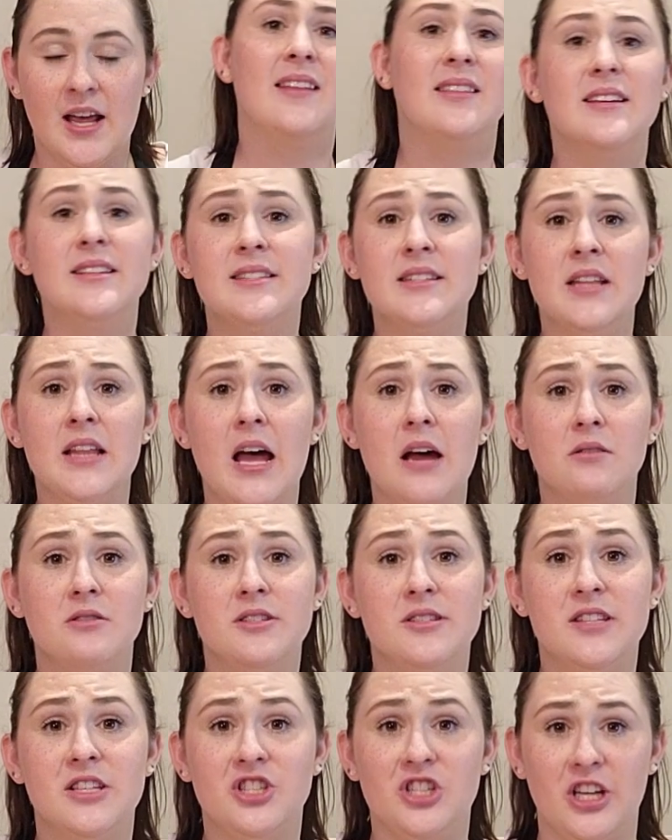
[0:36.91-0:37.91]
This
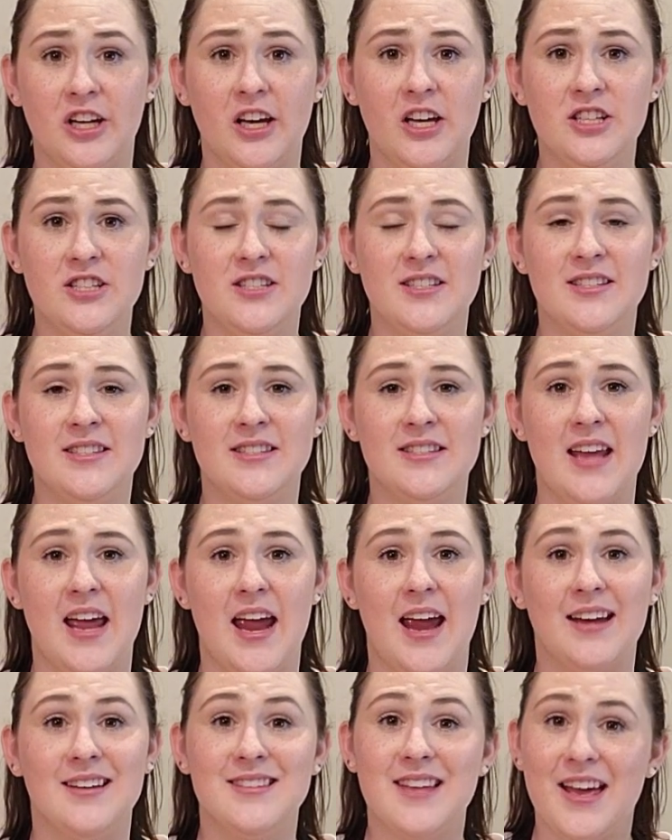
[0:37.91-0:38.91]
allows the chicken to
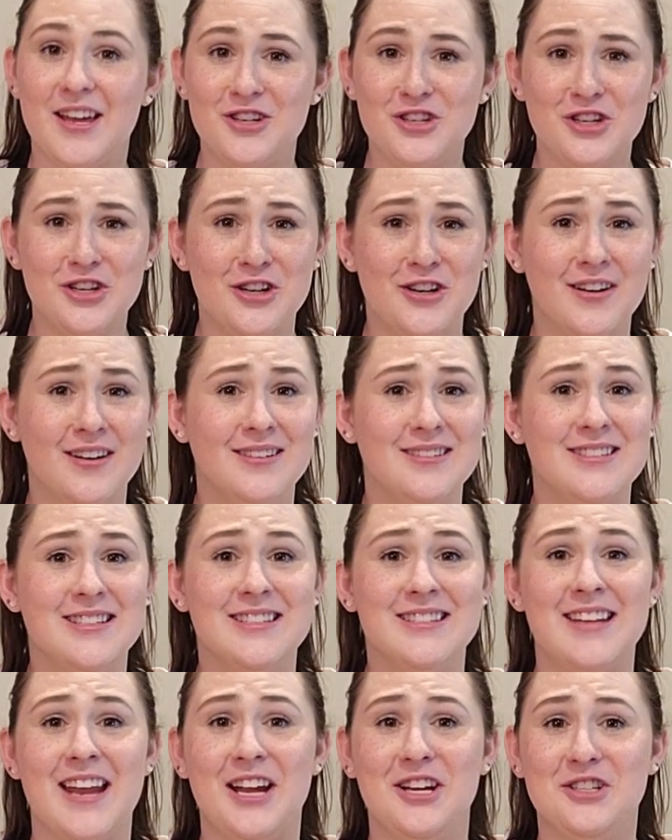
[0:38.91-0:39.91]
stay tender, to
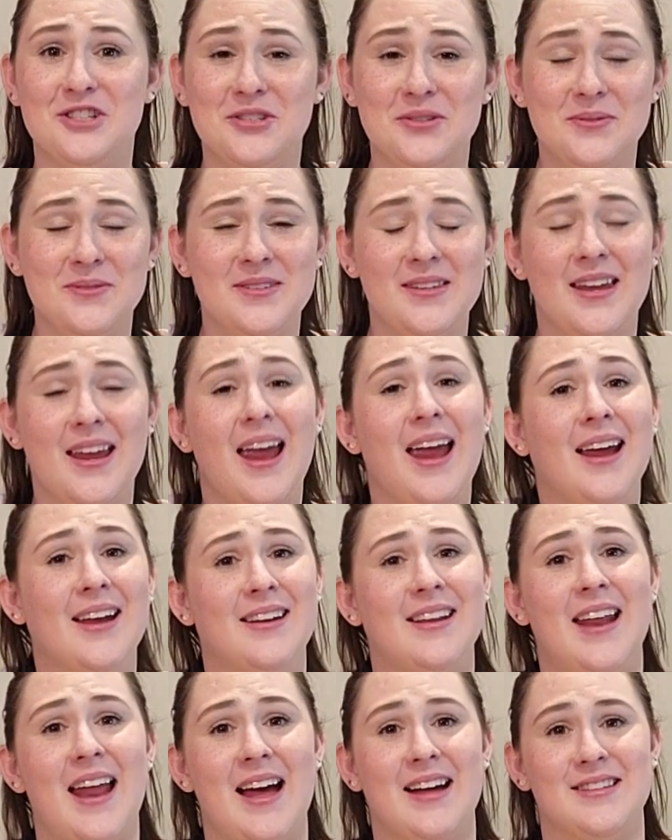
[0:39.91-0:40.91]
stay juicy, and
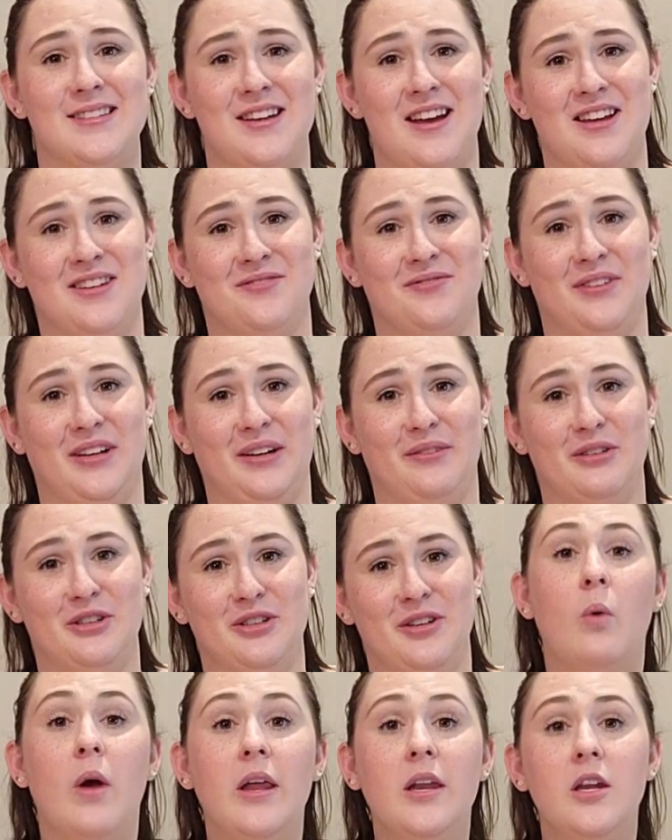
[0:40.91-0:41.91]
it adds a nice flavor.
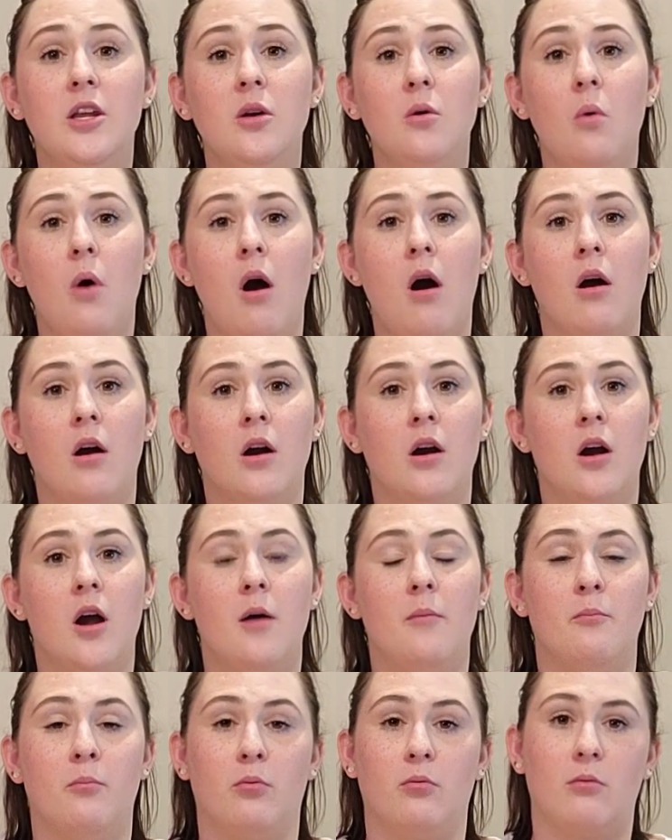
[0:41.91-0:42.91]
When you
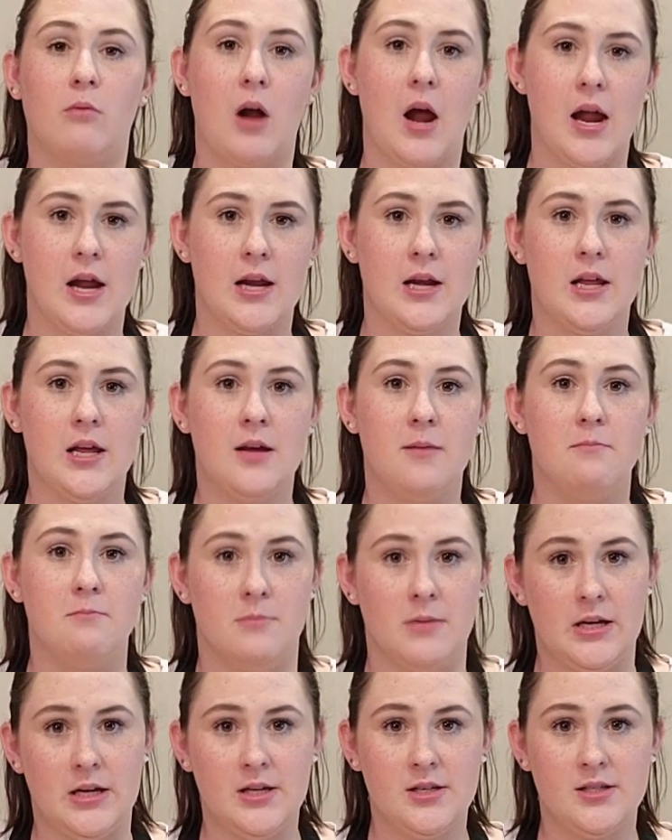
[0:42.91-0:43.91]
are brining
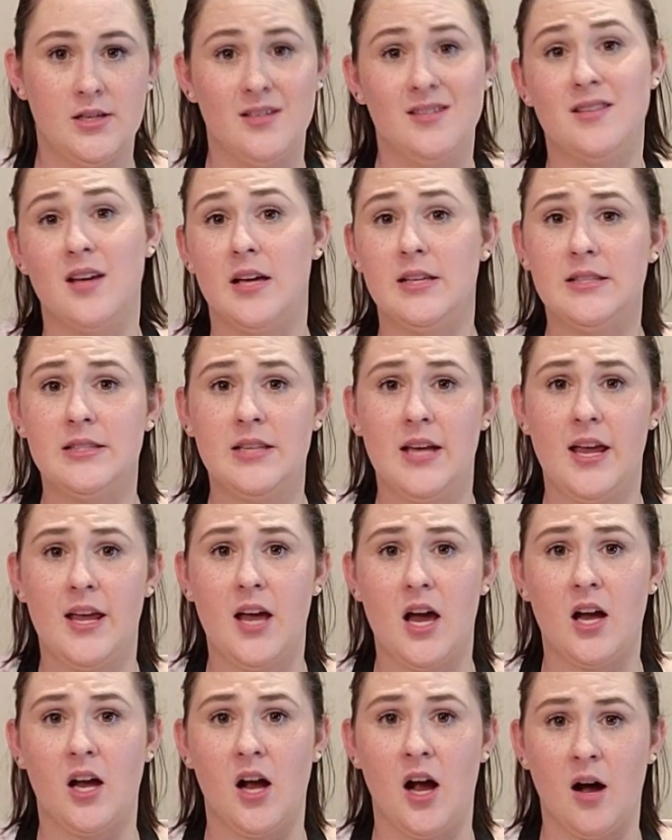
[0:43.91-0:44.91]
meat, it does take
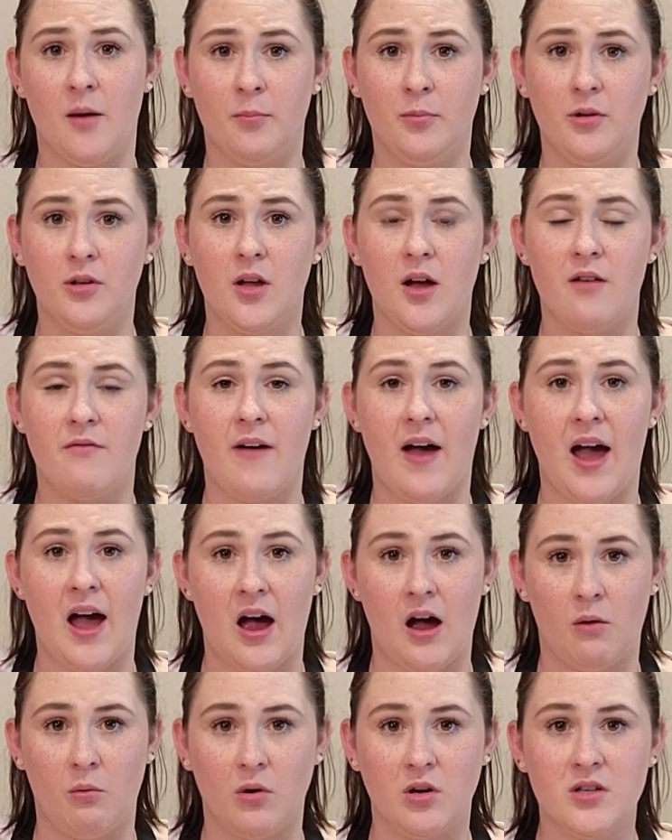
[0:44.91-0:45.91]
a couple of
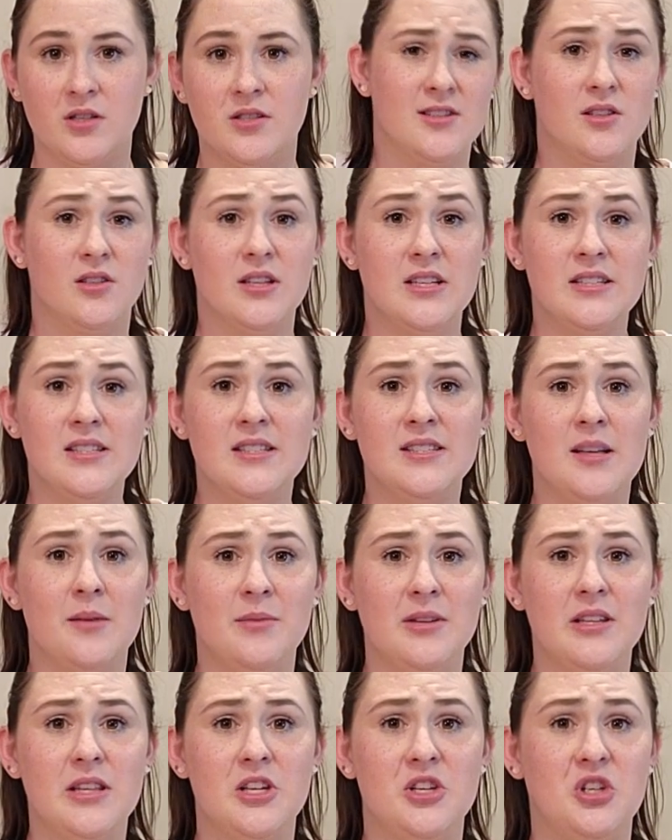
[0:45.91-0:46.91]
hours. So this is
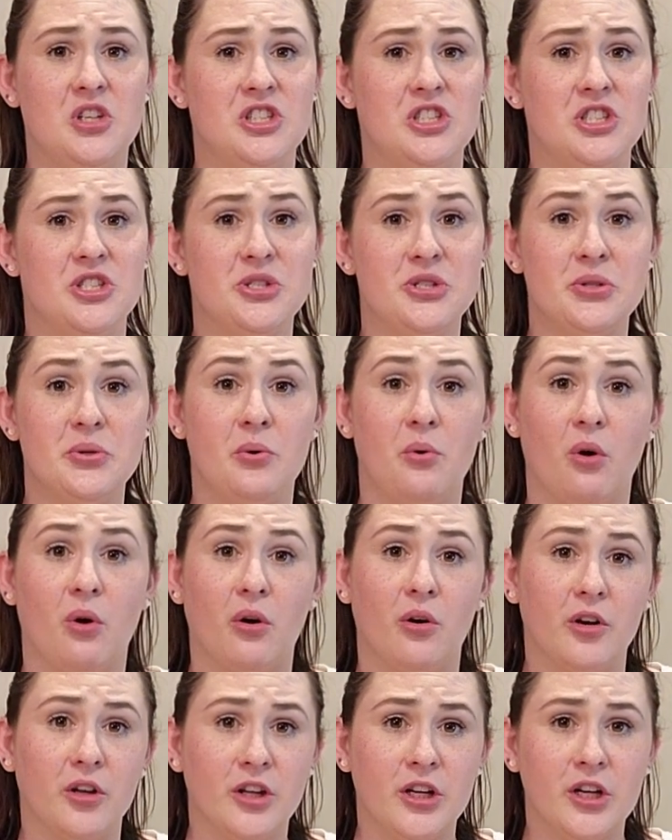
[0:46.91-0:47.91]
something that you can just do
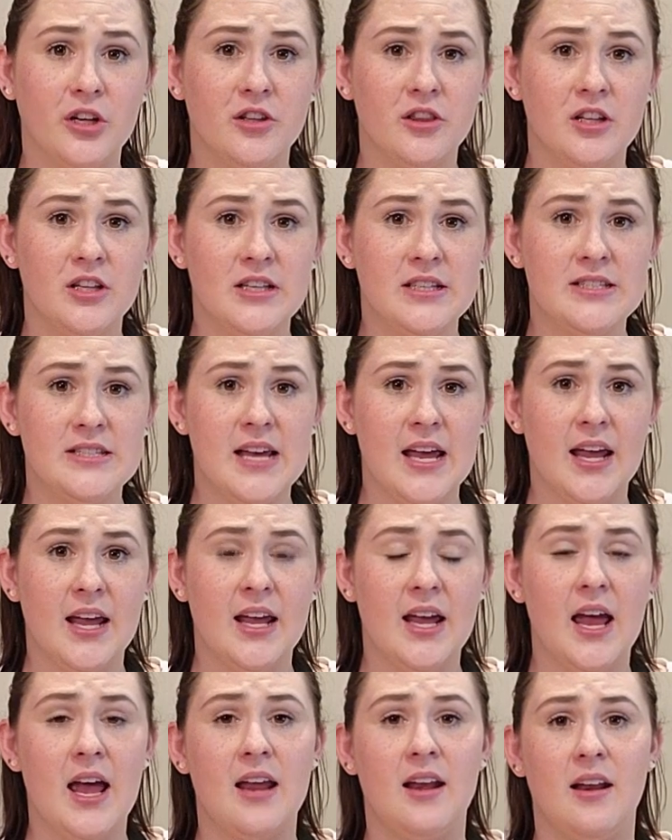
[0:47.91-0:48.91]
earlier in the
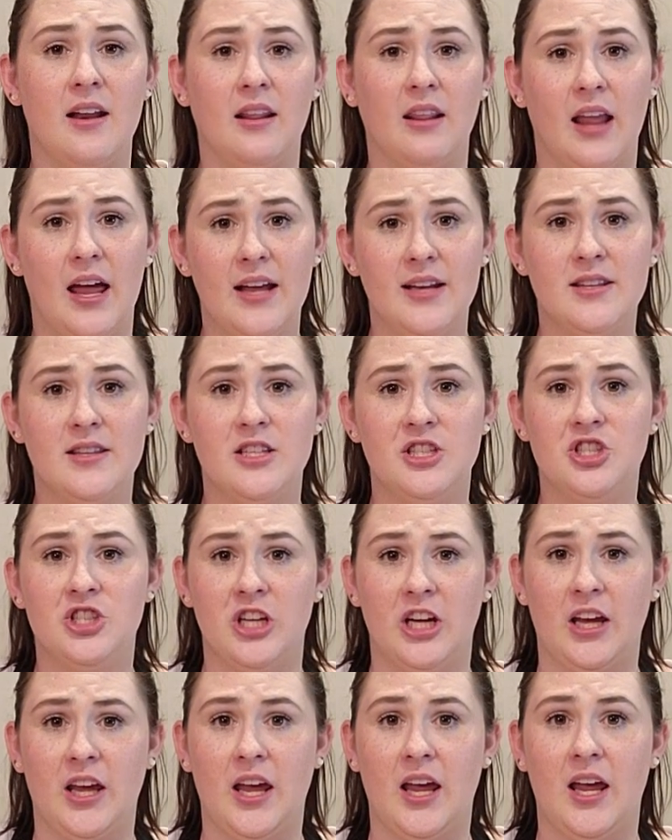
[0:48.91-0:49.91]
day and let the
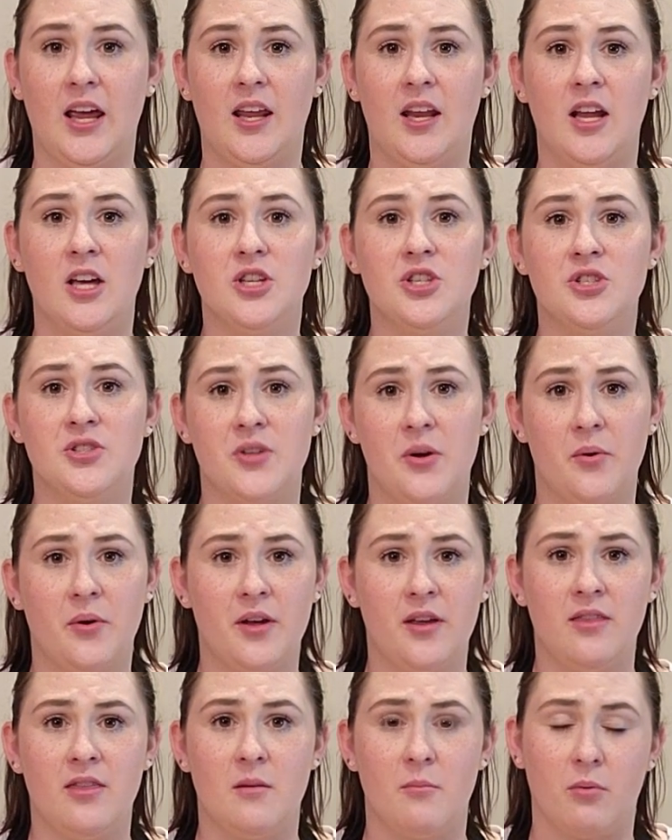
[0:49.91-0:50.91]
chicken soak
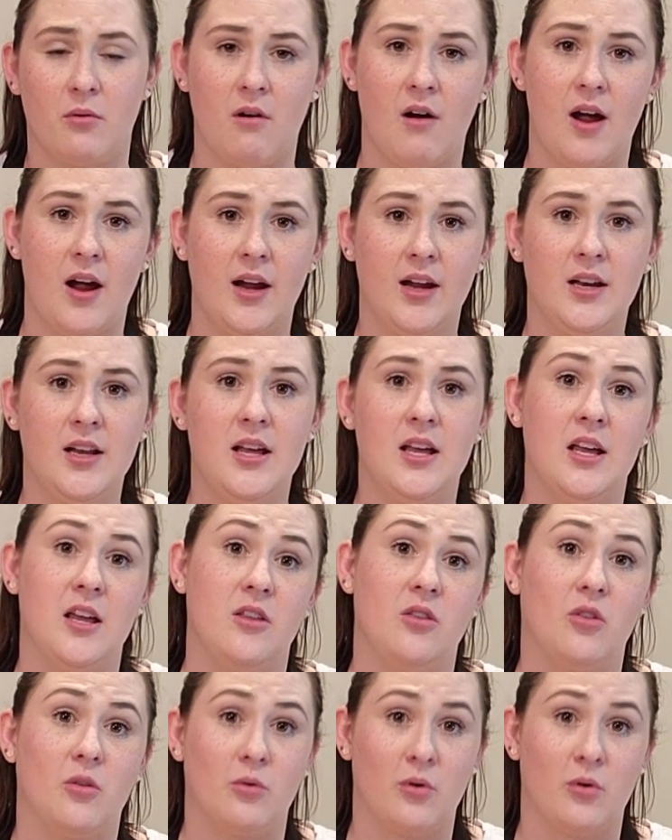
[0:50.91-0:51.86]
in the brine in the